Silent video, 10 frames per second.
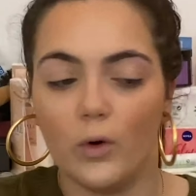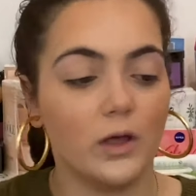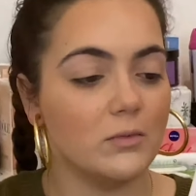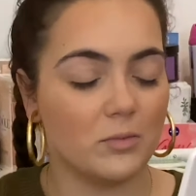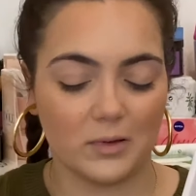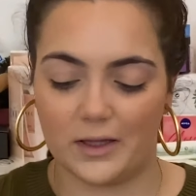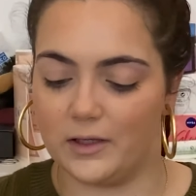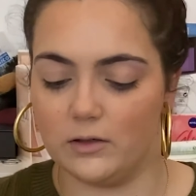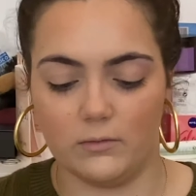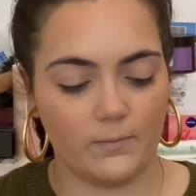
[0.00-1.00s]
Why am I
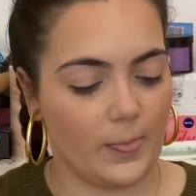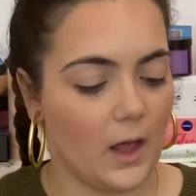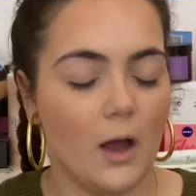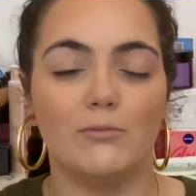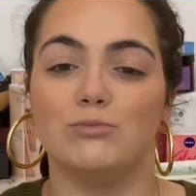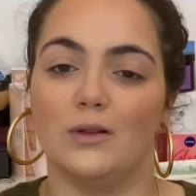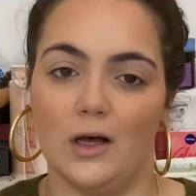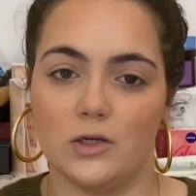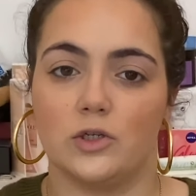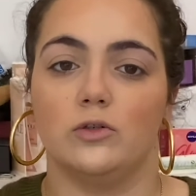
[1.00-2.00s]
applying
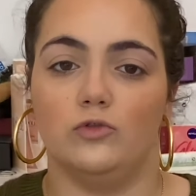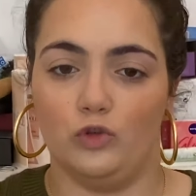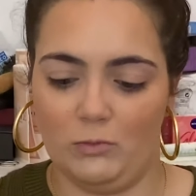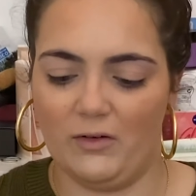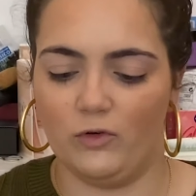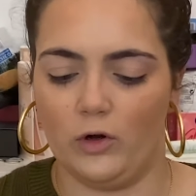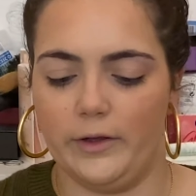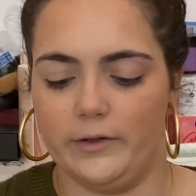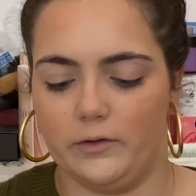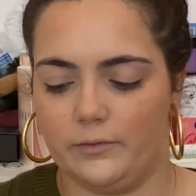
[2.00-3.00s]
blush to my
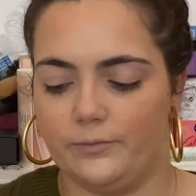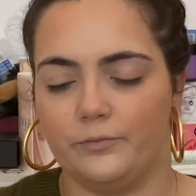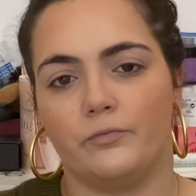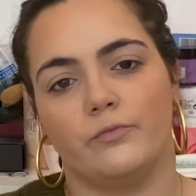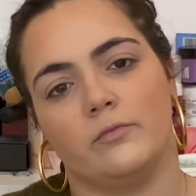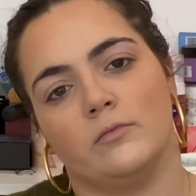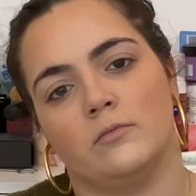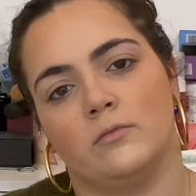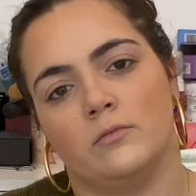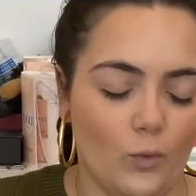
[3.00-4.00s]
forehead?
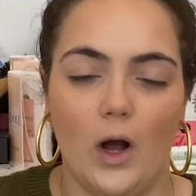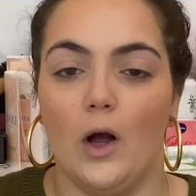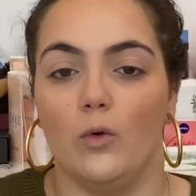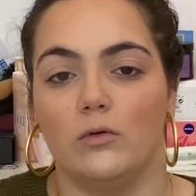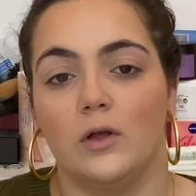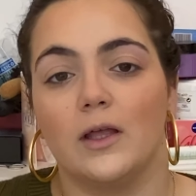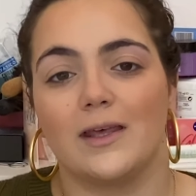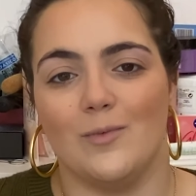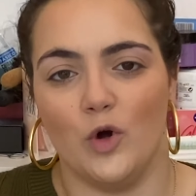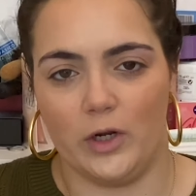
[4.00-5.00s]
Wow,
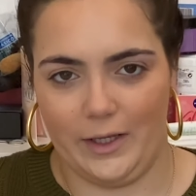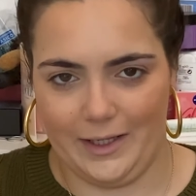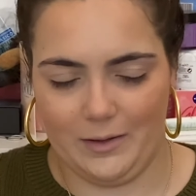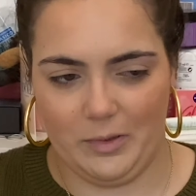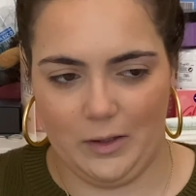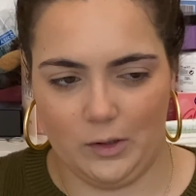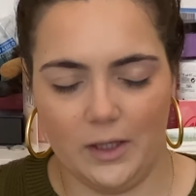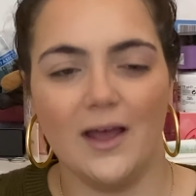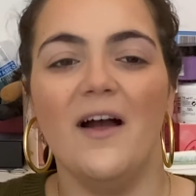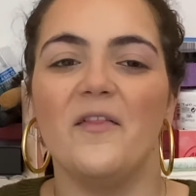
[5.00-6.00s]
come on again, Paula.